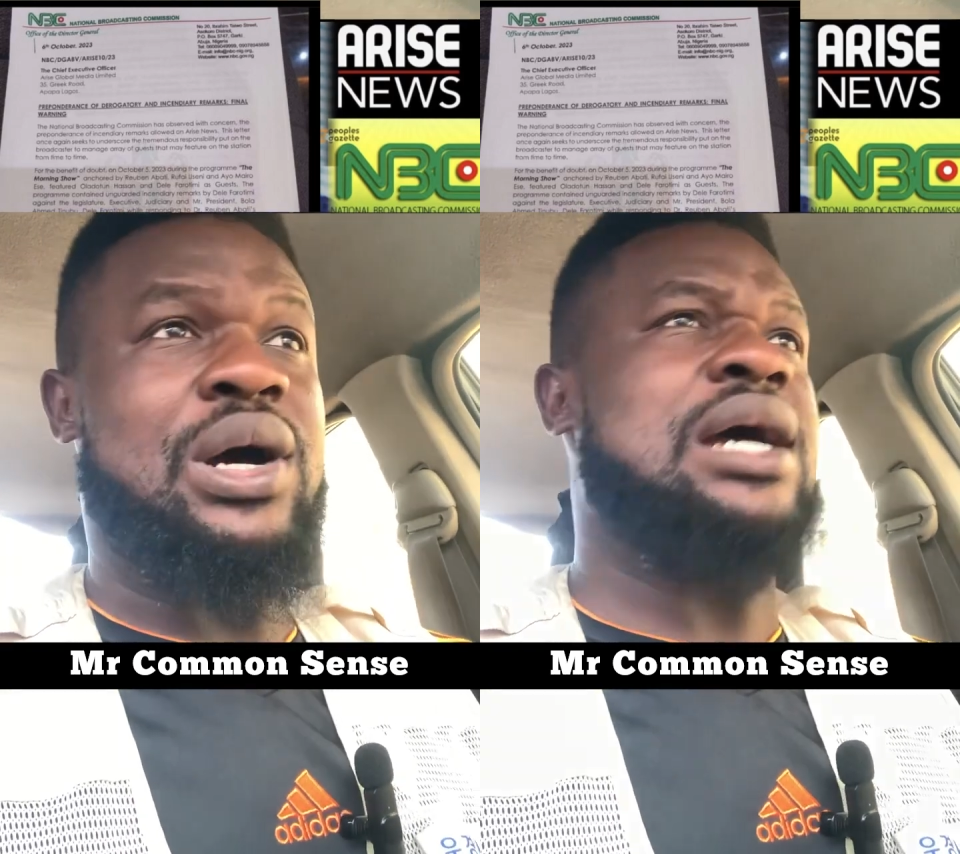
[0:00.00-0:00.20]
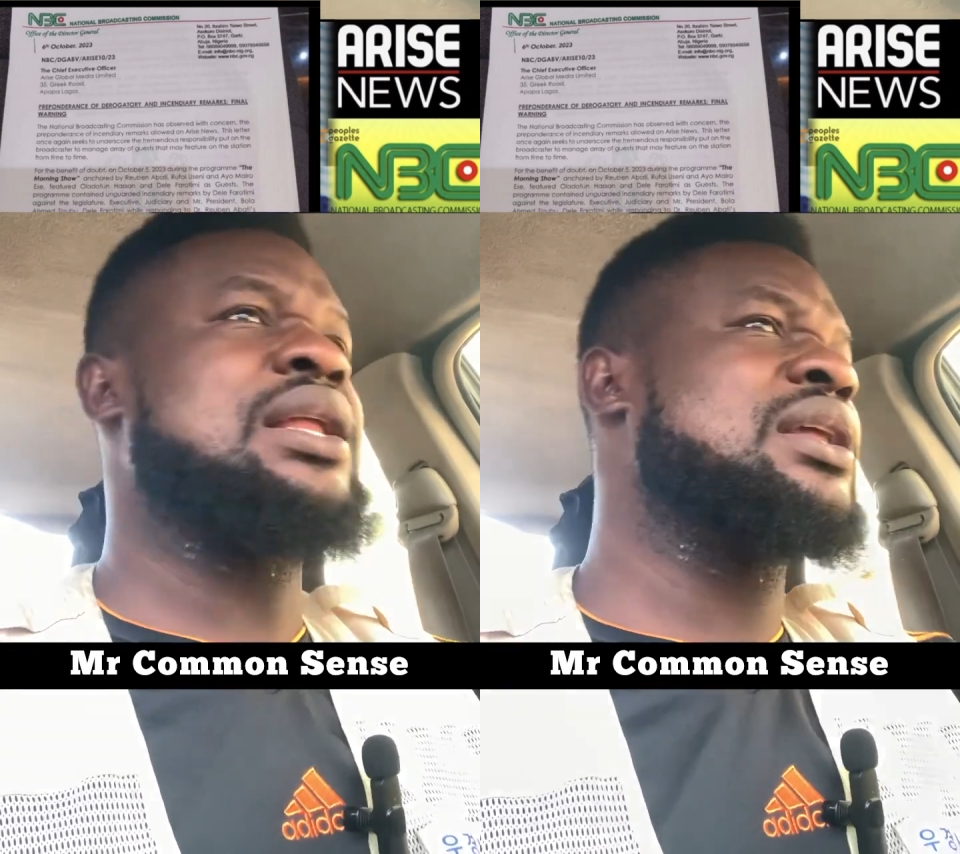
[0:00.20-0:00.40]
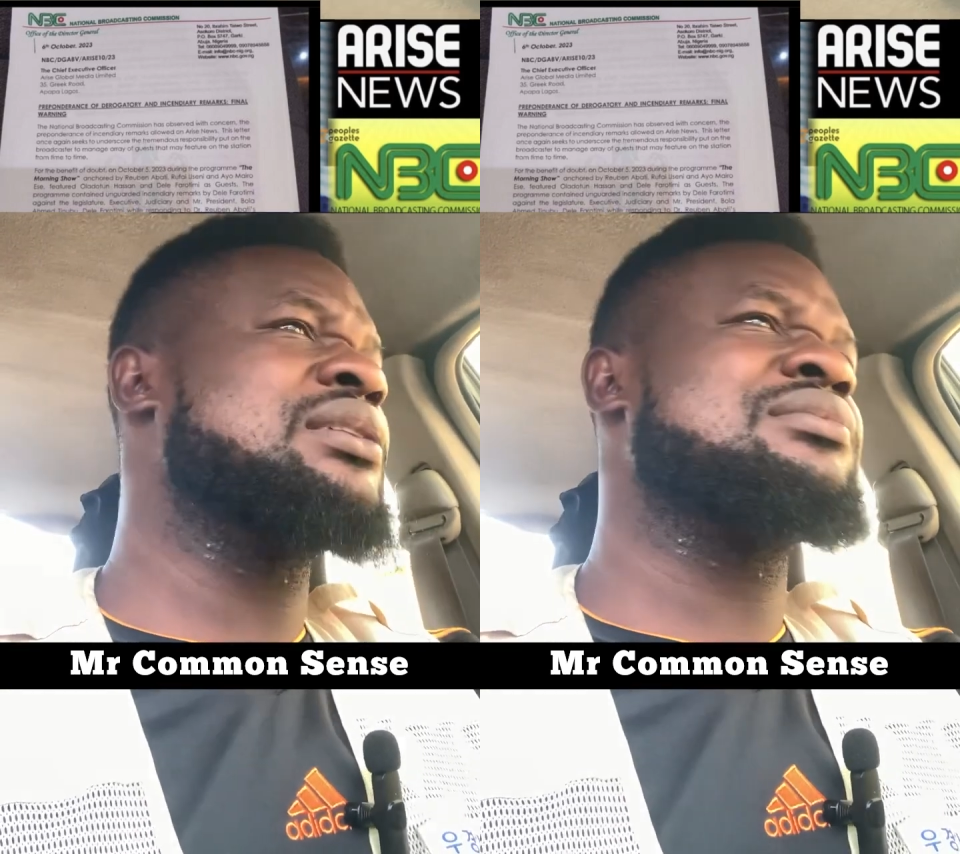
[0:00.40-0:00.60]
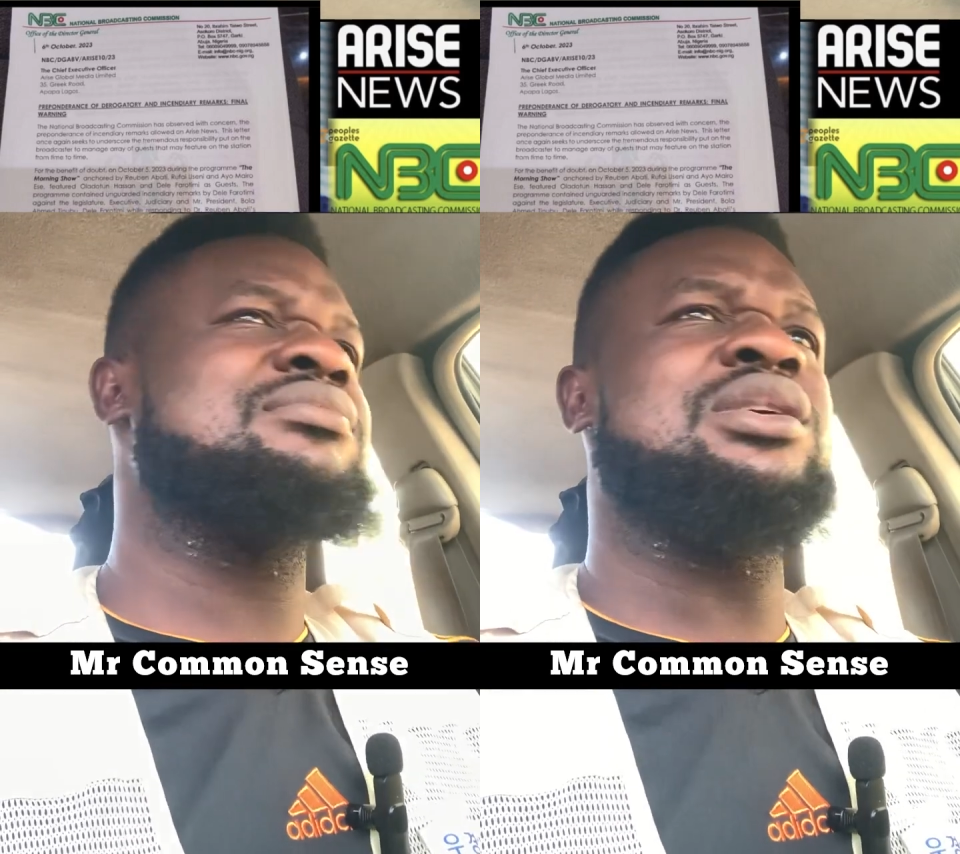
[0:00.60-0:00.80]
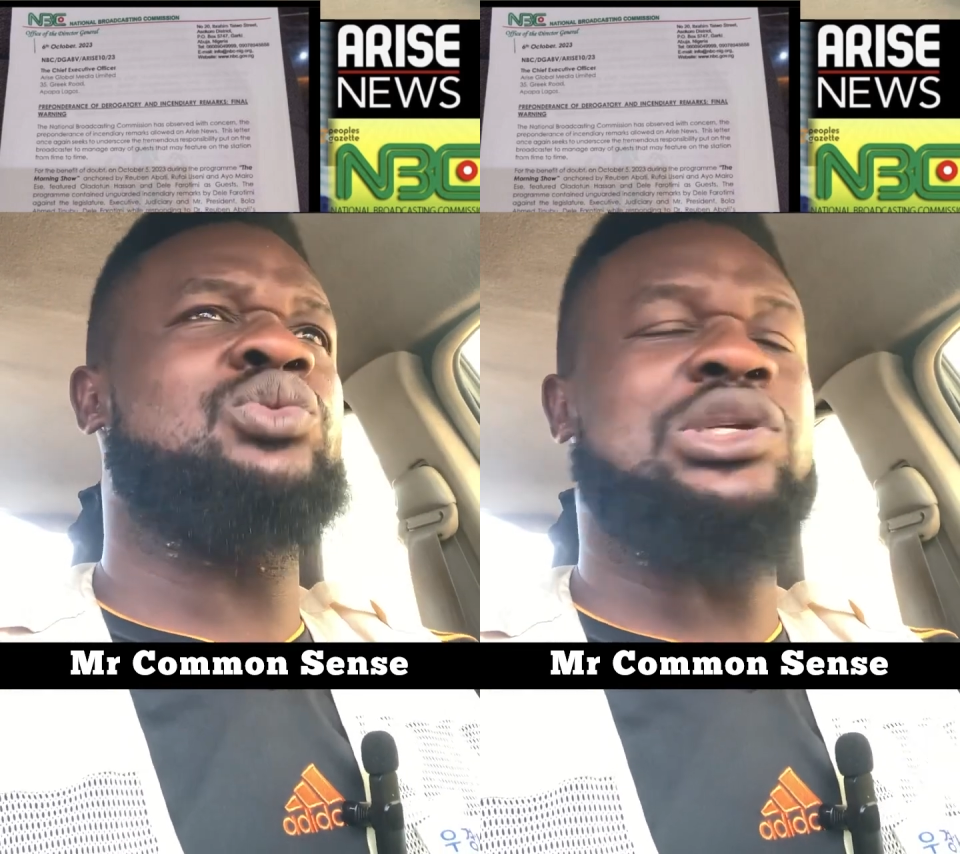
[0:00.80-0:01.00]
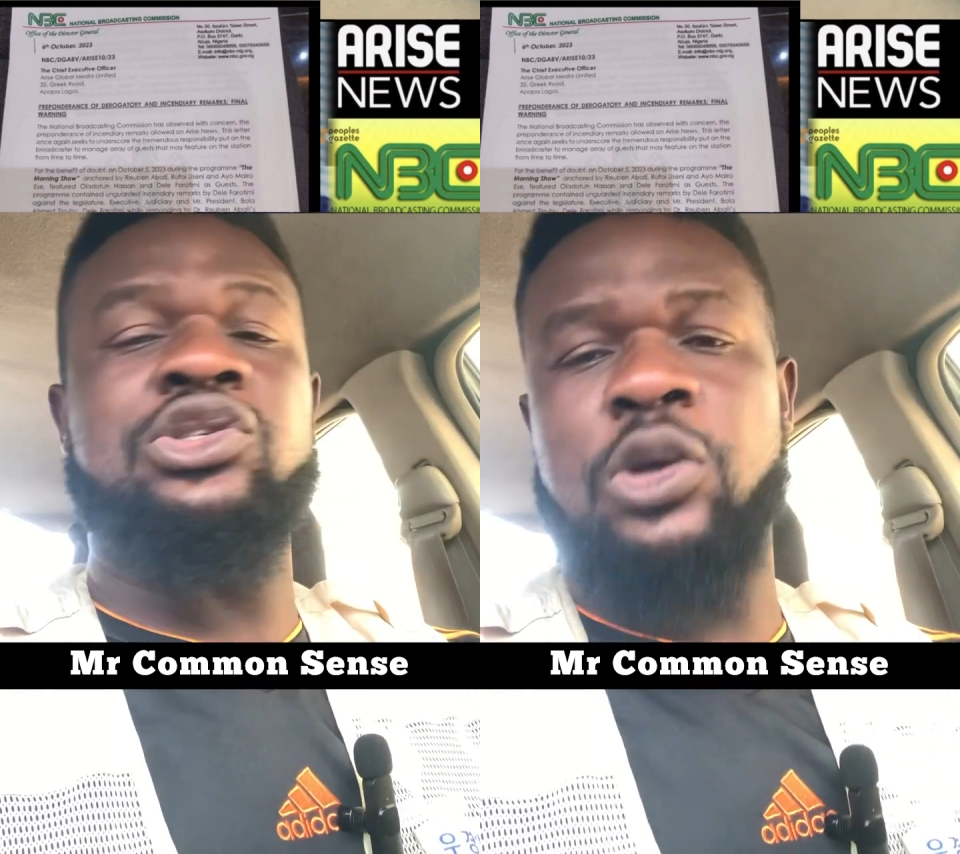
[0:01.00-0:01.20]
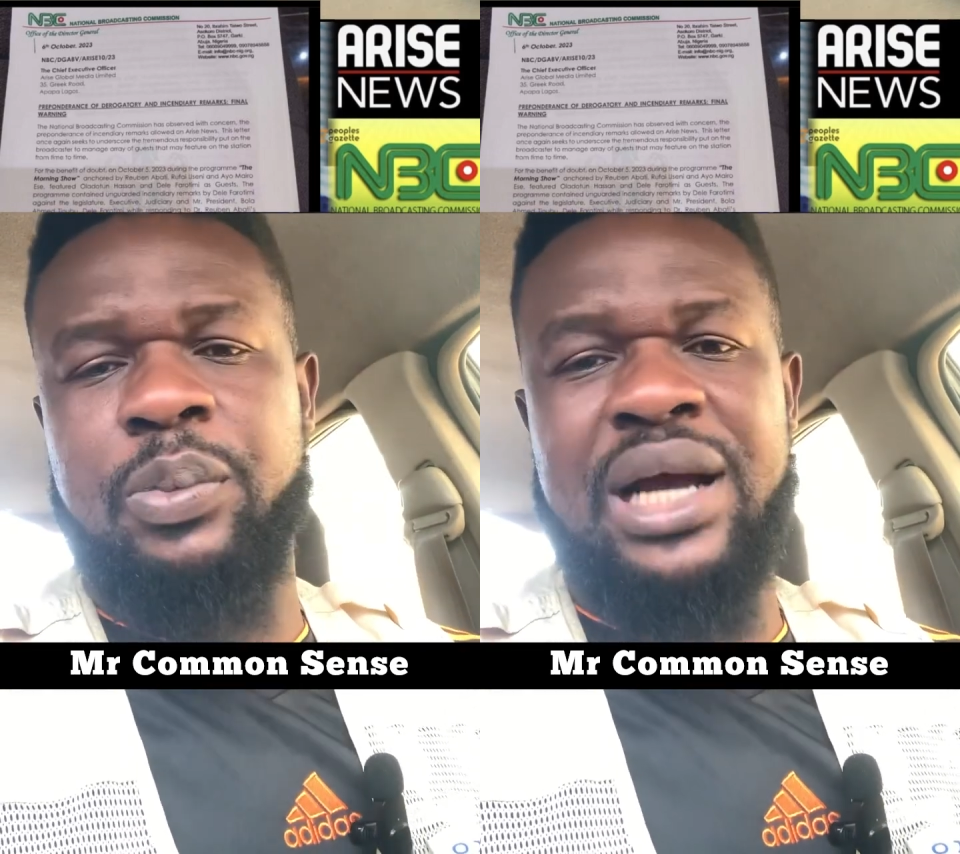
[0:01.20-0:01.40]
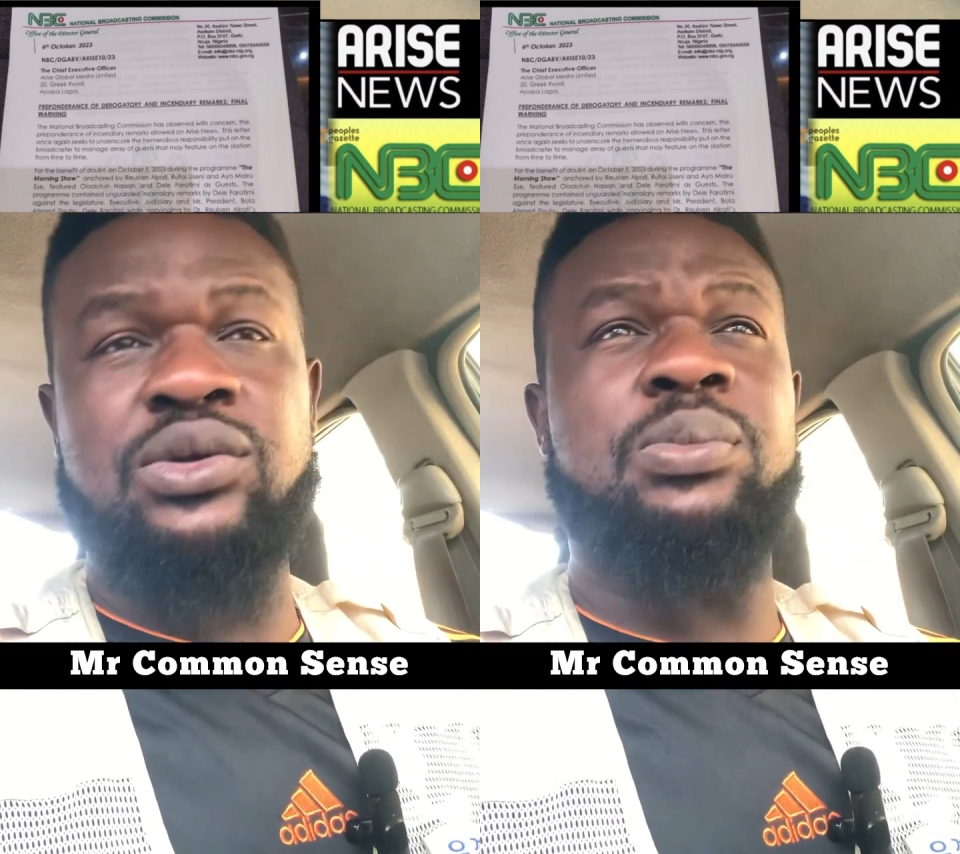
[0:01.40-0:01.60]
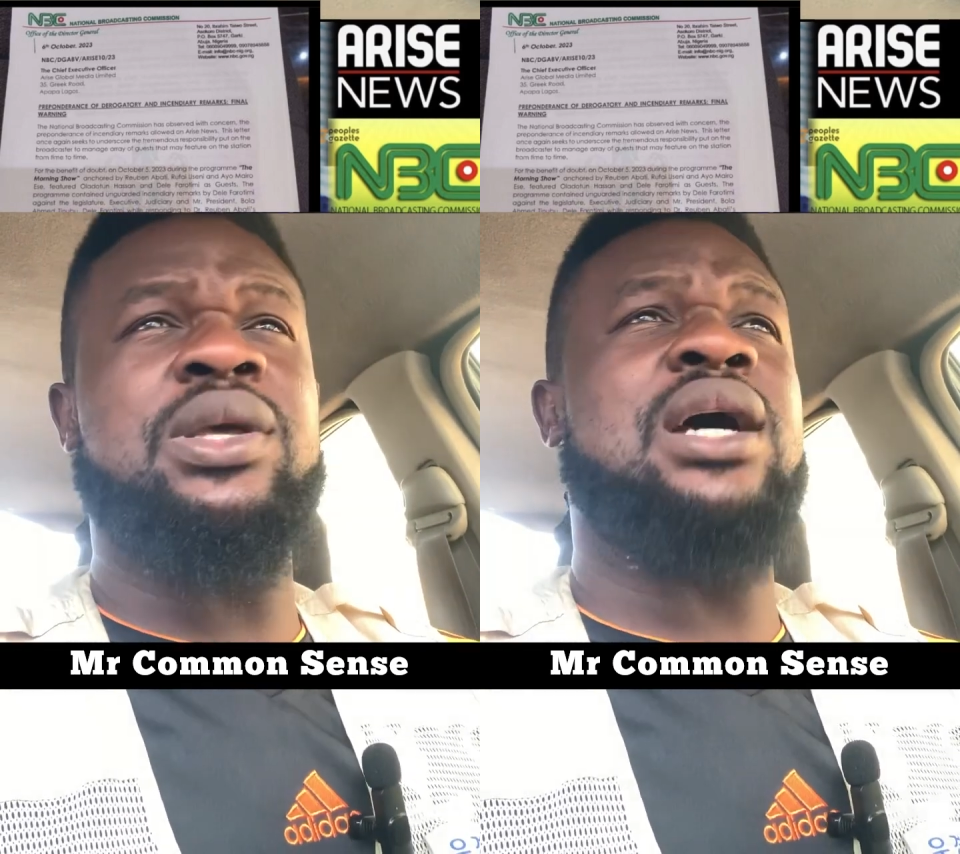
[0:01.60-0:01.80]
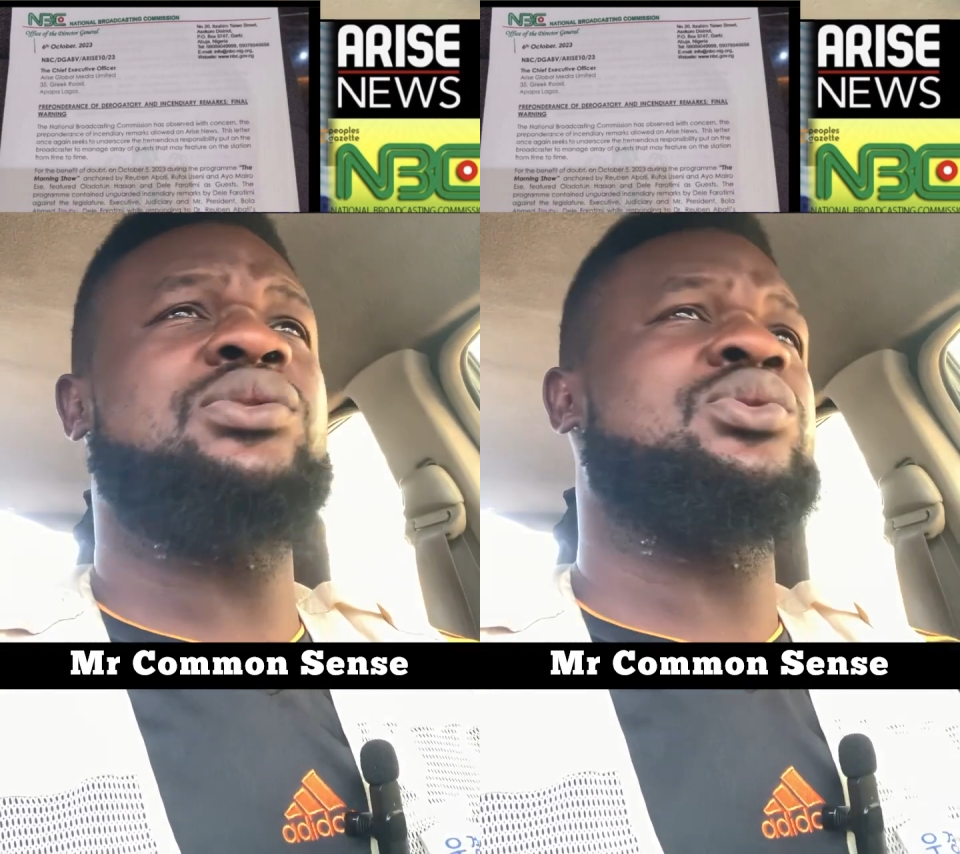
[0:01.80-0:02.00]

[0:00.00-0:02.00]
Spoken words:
And then it wasn't surprising we began